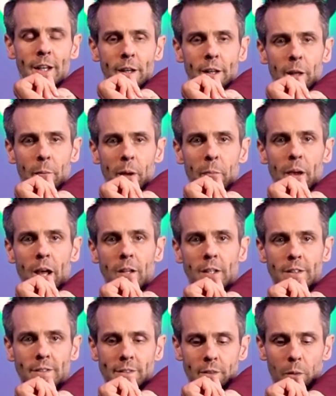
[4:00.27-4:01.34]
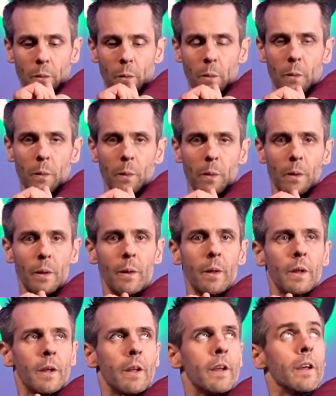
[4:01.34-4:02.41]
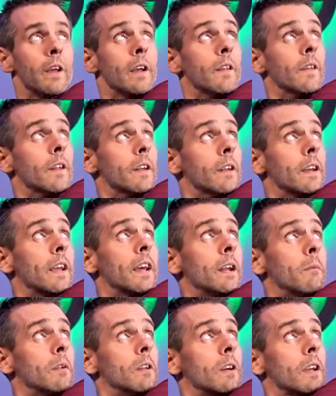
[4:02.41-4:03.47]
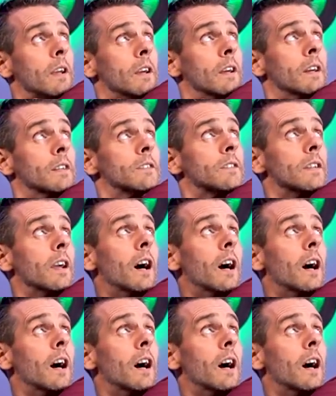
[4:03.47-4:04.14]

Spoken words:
and get my balance. And then again, I'm going to look to the